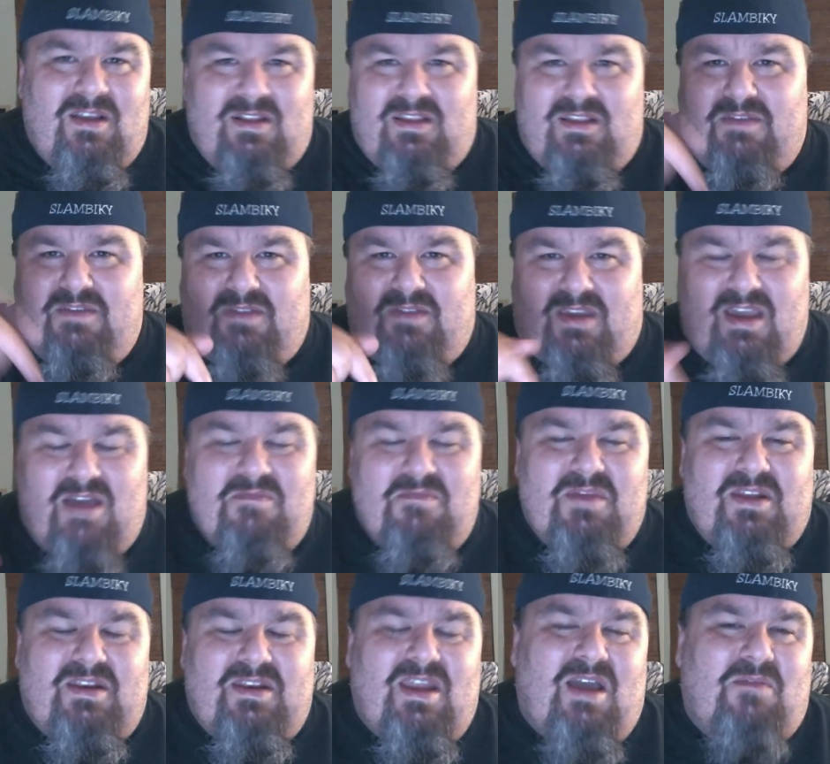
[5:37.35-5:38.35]
Leave a
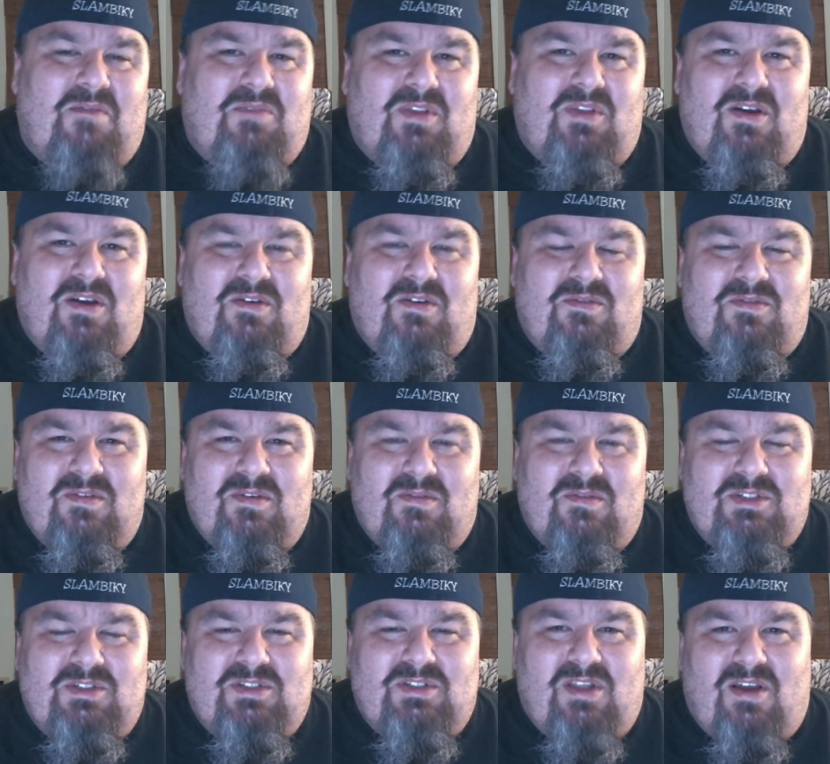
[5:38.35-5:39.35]
comment down below
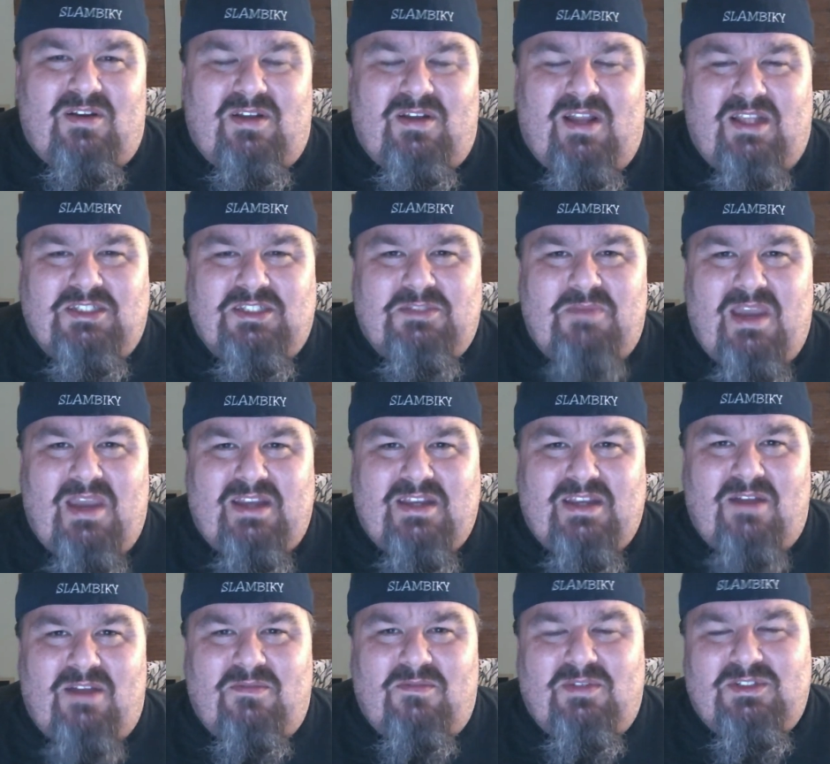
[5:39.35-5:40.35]
what you thought of tonight's
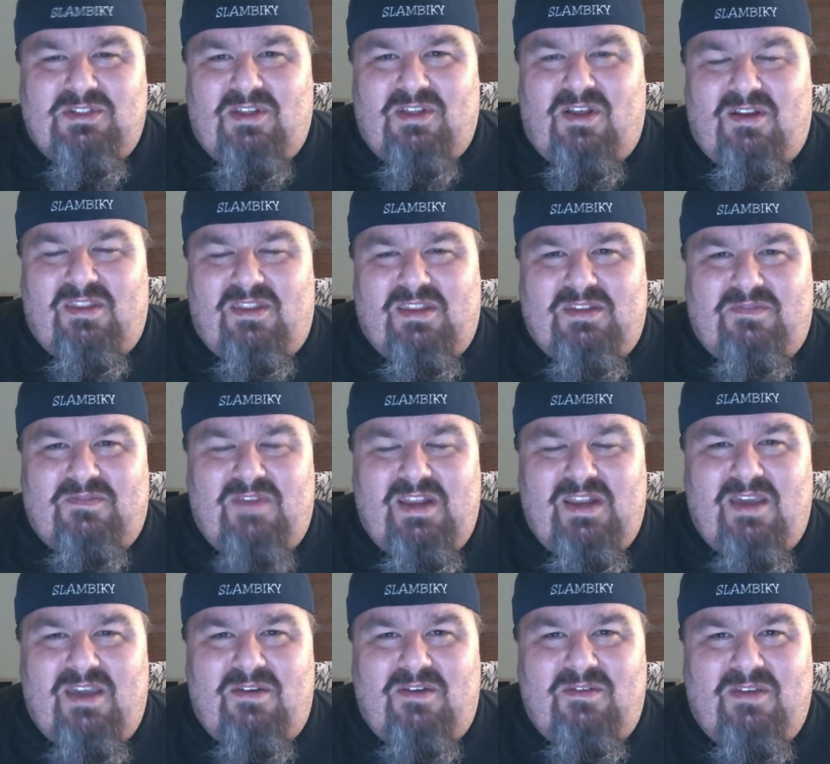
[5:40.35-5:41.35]
SmackDown and what you thought of this
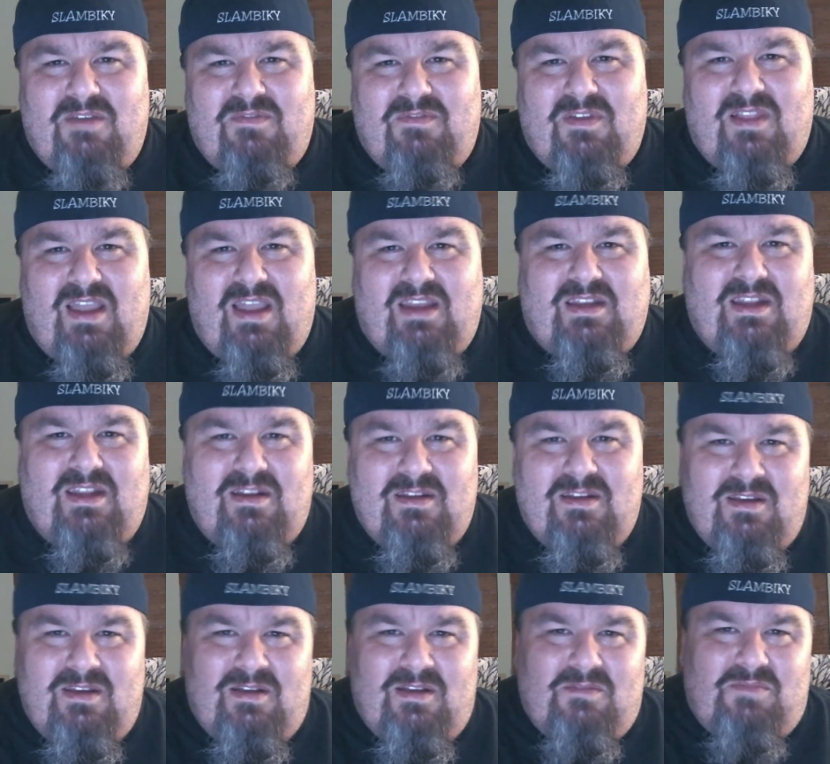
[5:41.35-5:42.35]
video. If you liked it,
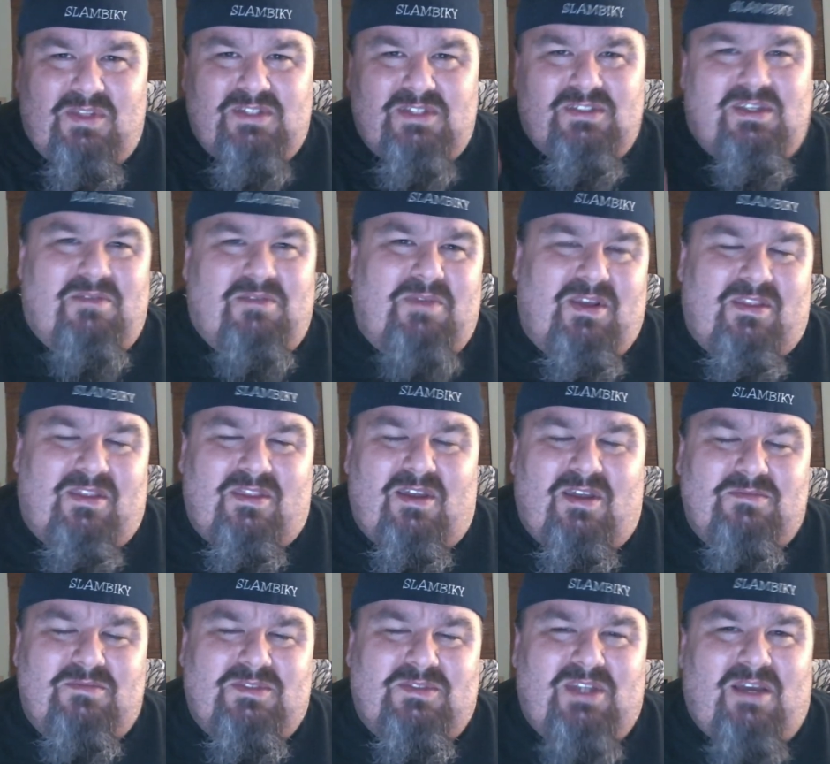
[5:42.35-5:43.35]
please give me a
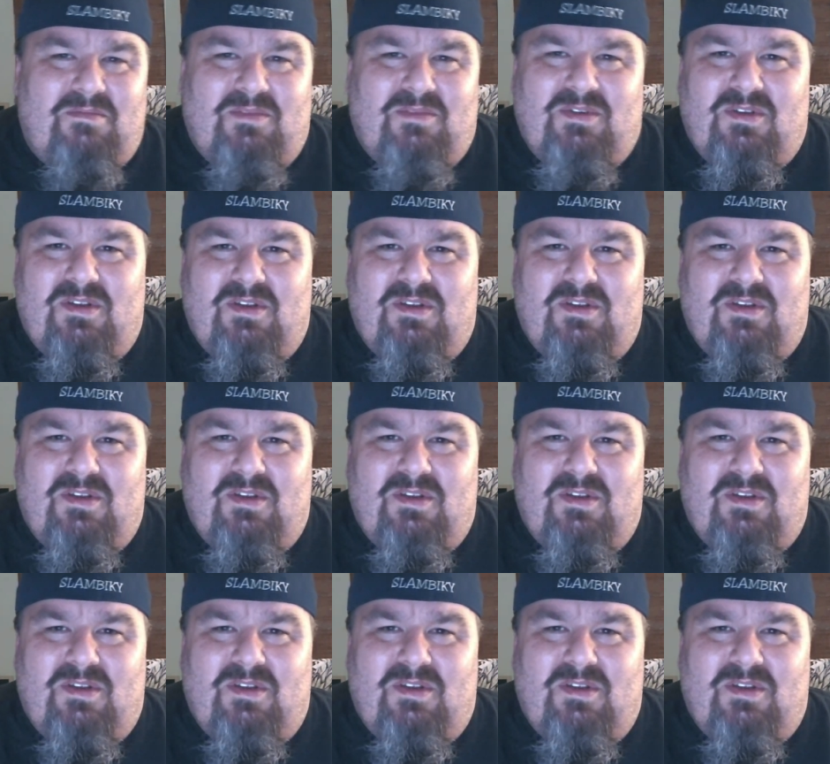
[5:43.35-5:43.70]
thumbs up.